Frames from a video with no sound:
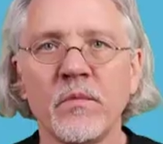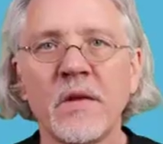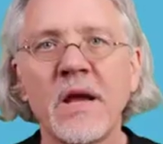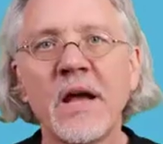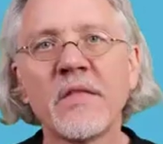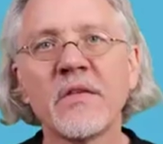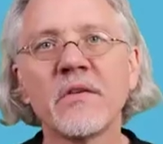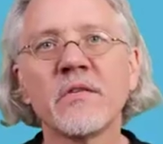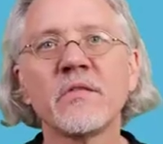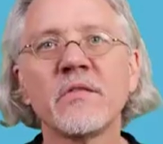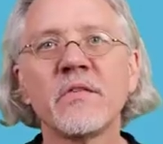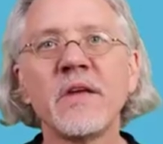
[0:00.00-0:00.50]

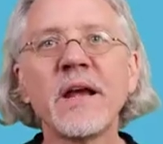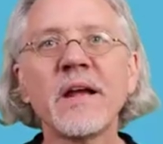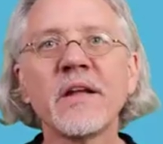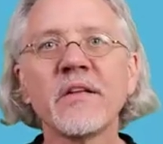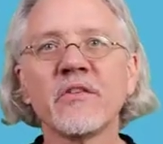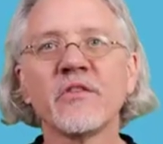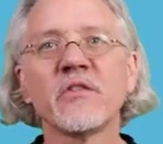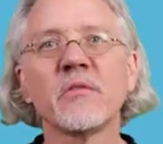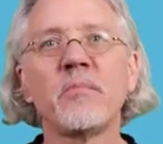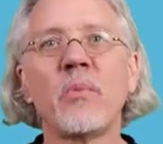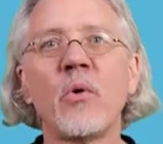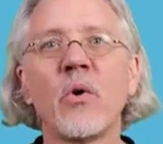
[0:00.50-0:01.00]
Now, the
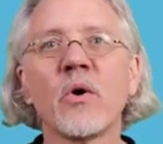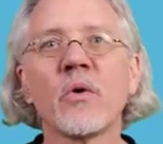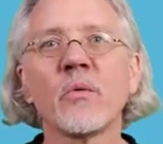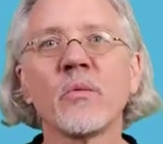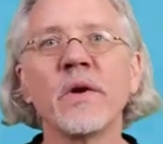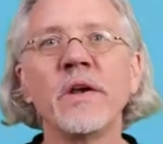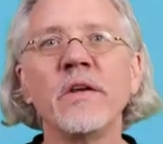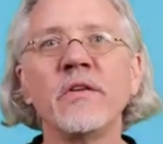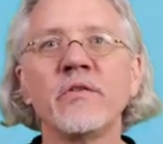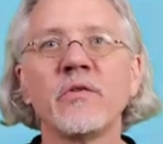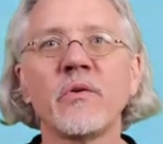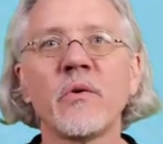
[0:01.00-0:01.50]
second support
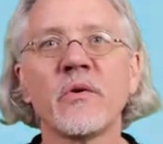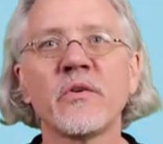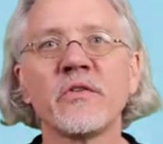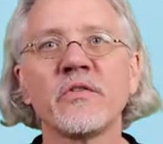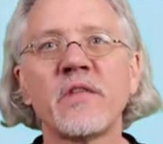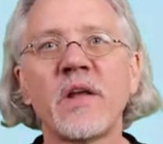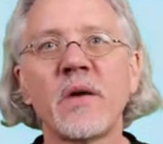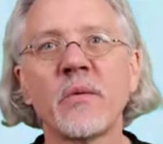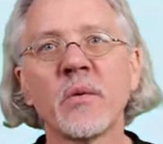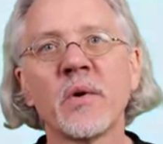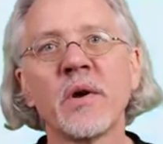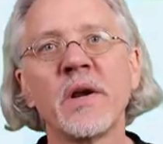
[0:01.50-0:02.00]

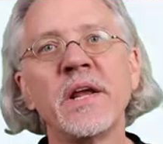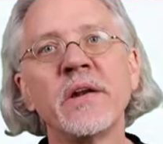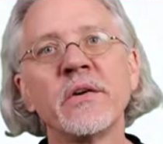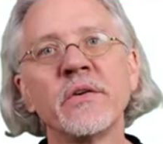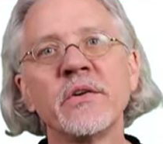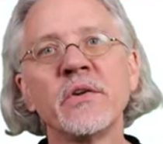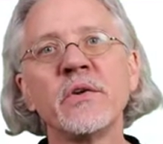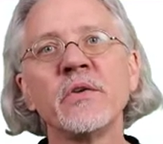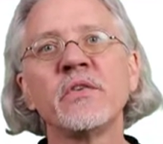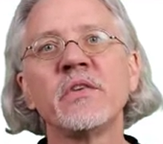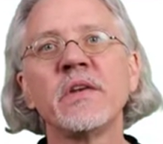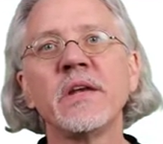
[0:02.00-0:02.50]
resource that we're
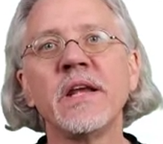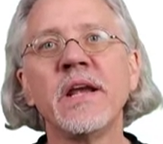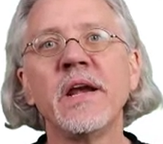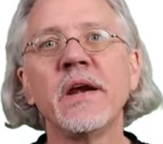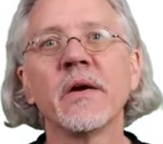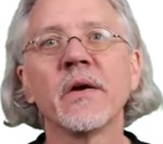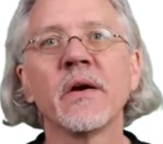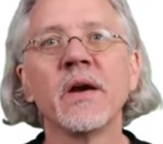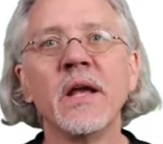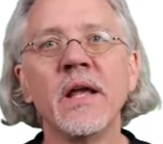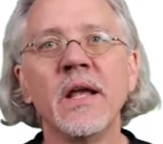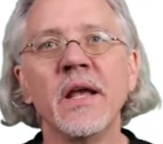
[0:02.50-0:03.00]
introducing
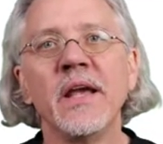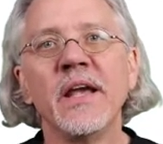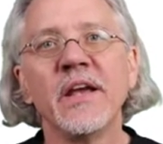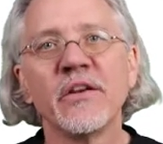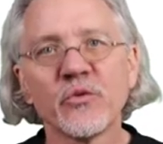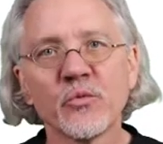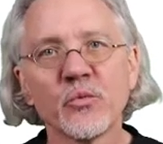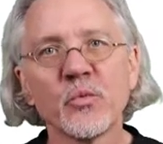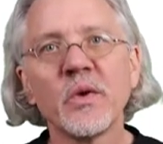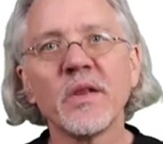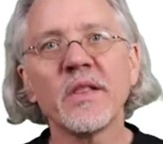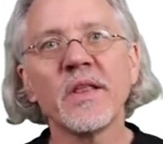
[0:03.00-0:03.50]
here
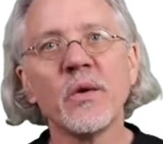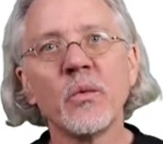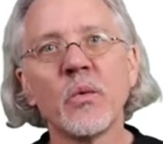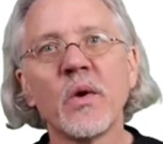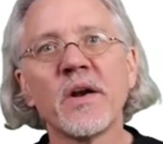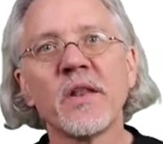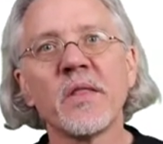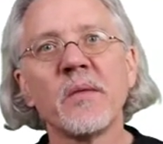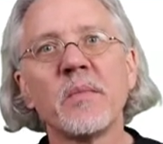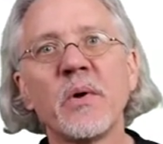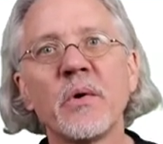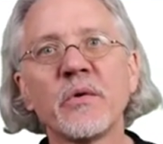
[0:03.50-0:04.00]
is really
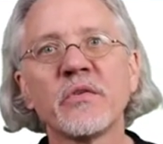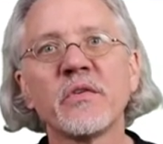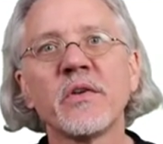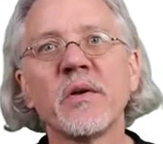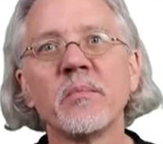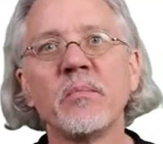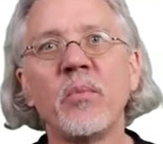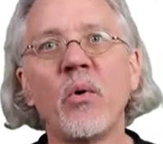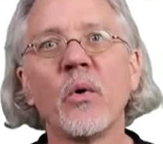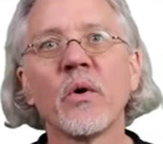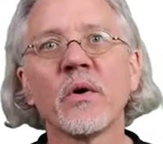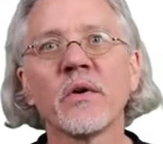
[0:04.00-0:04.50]
one of the most
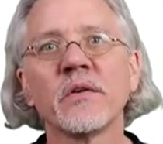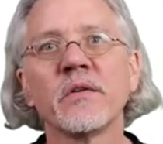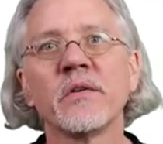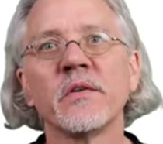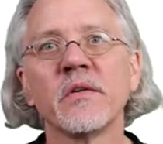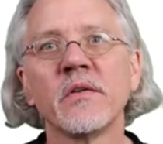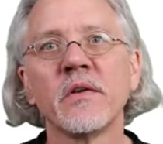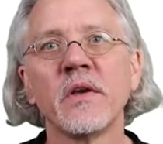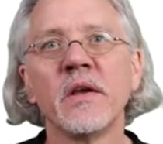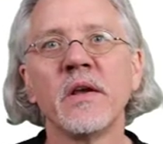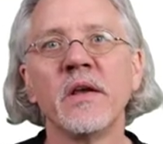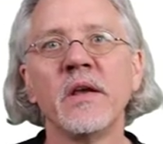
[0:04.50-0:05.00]

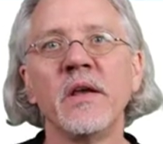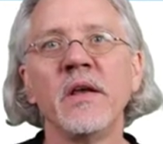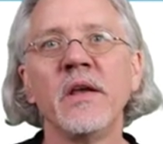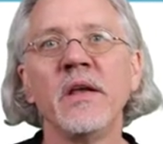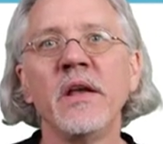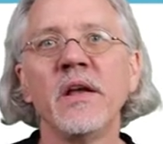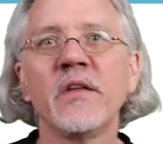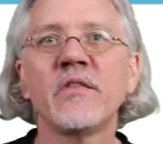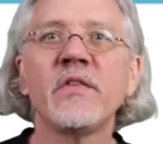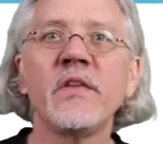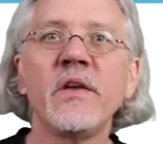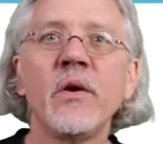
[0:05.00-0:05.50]
important.
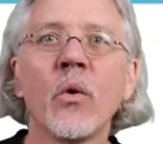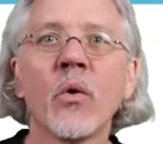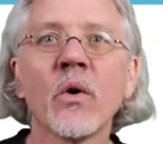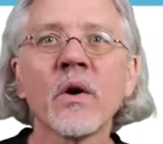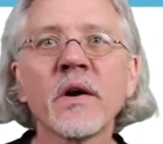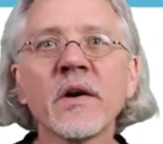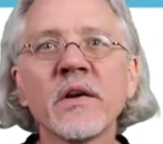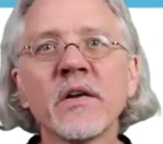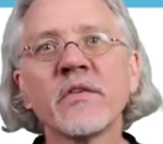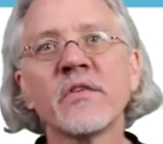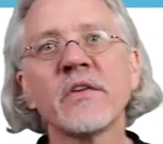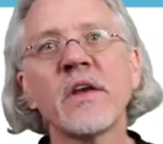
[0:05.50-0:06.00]
It's the
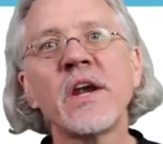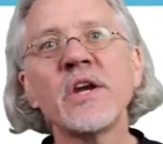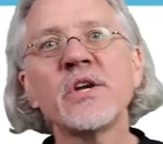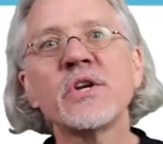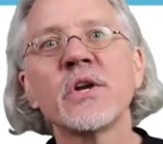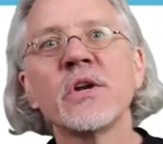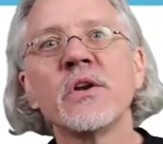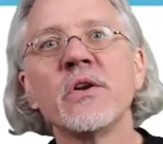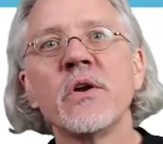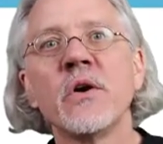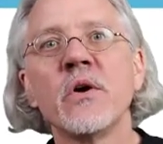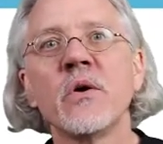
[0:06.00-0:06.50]

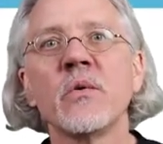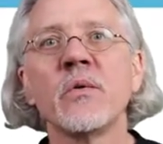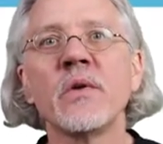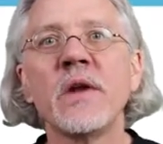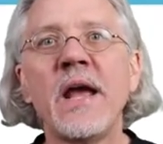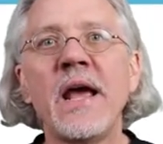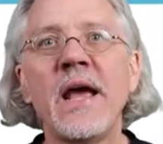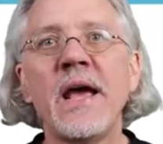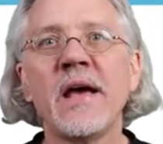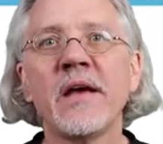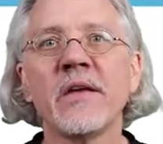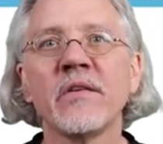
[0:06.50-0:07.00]
organization known
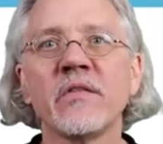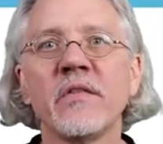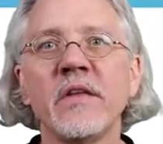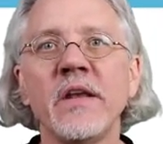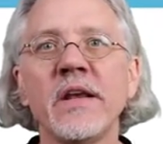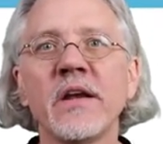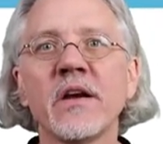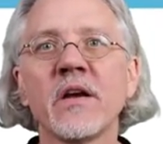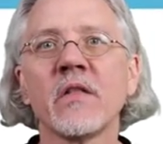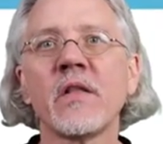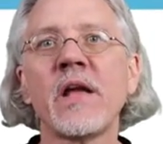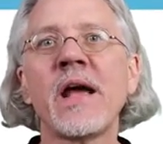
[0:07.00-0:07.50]
as
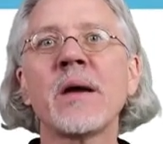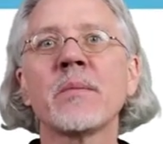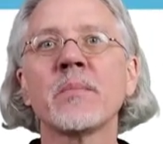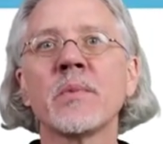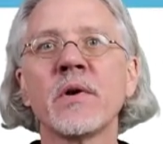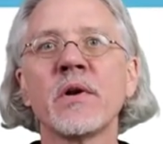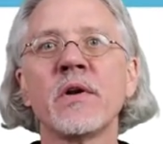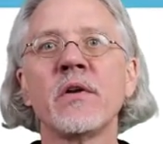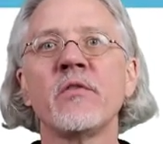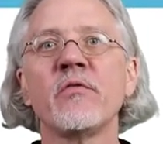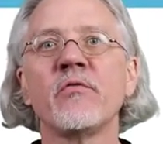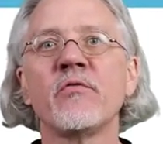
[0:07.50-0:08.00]
the
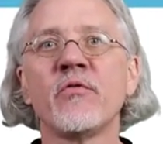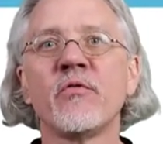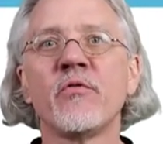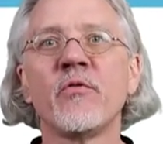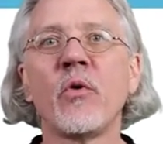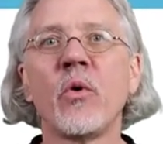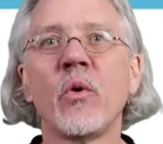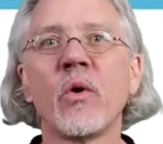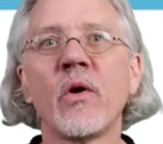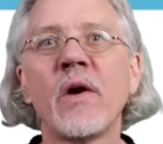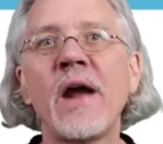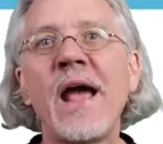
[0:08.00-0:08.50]
Collaborative
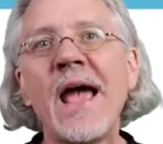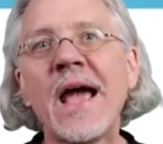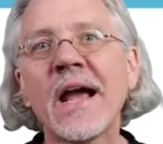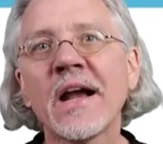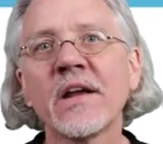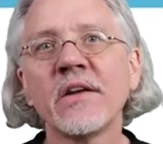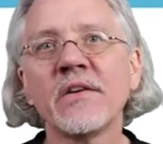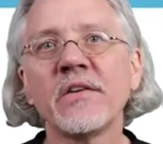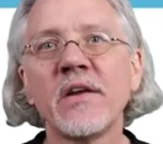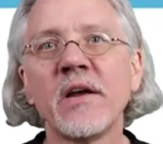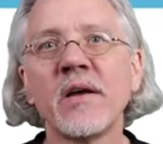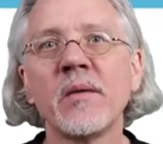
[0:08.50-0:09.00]
for
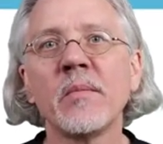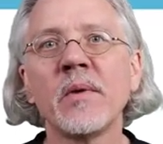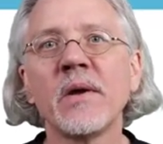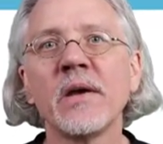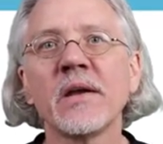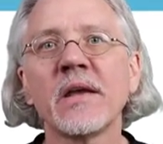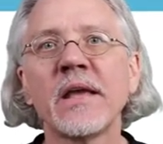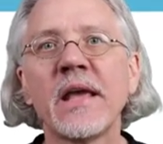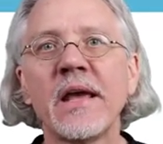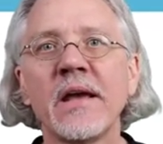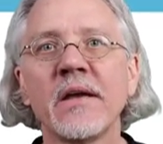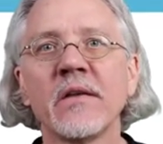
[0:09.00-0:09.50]

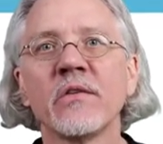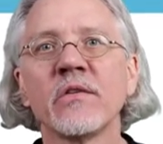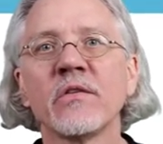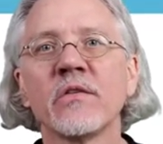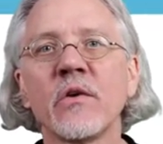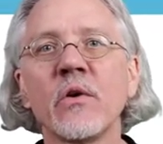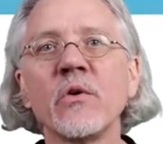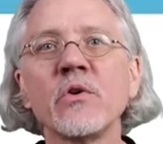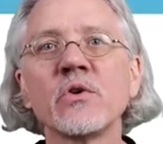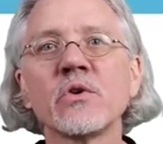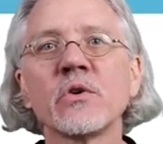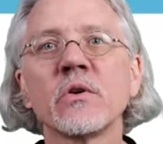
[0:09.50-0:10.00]
Academic and
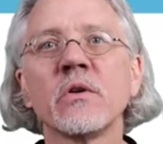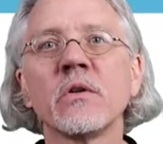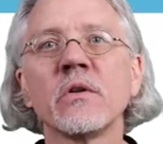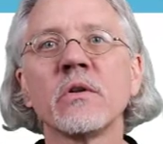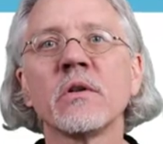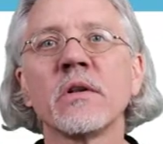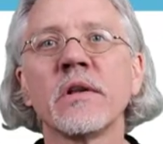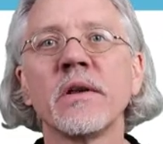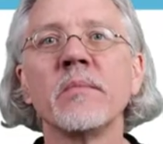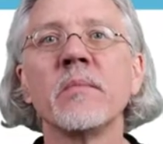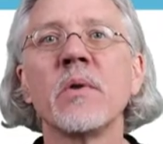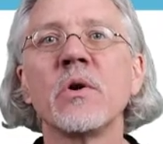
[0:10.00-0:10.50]

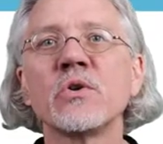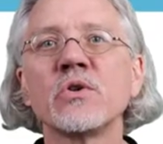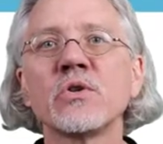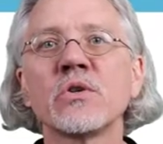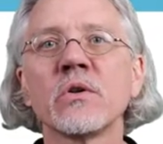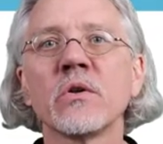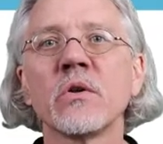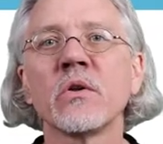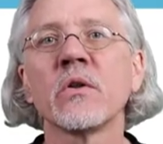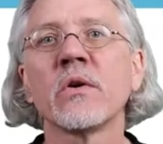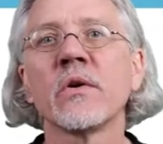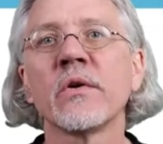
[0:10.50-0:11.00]
Social
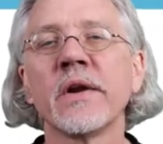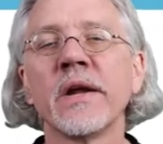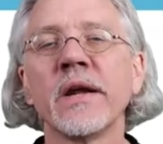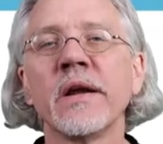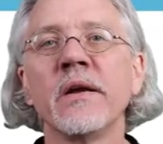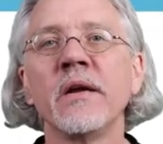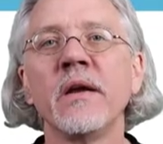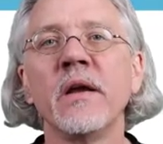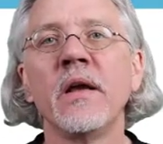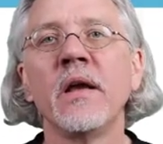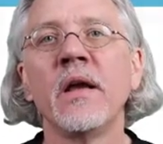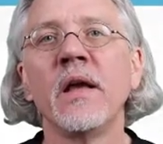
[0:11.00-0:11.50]
Emotional
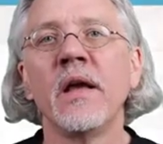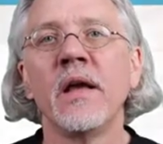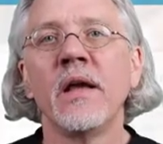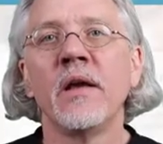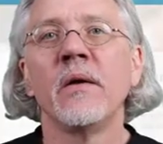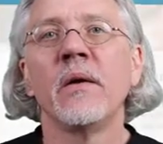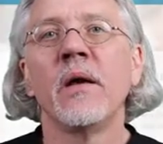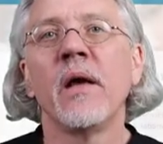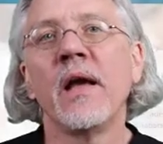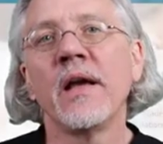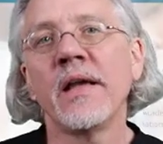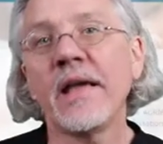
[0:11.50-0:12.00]
Learning,
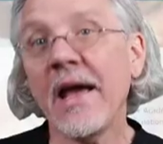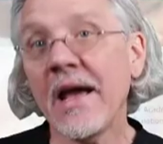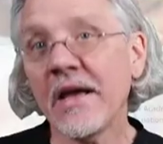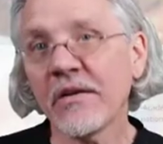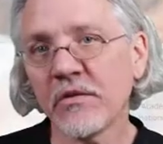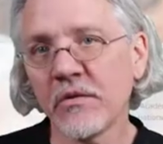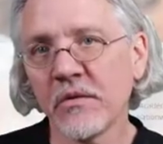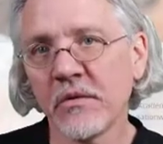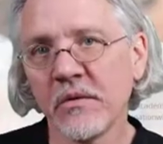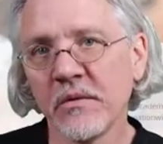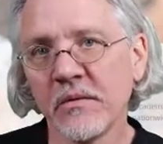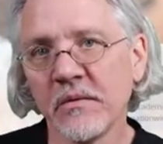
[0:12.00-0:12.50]

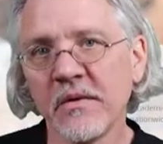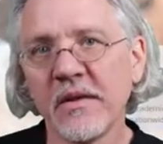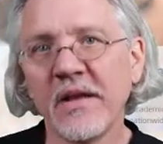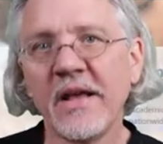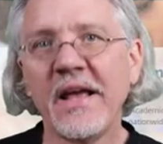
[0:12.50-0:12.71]
CASEL.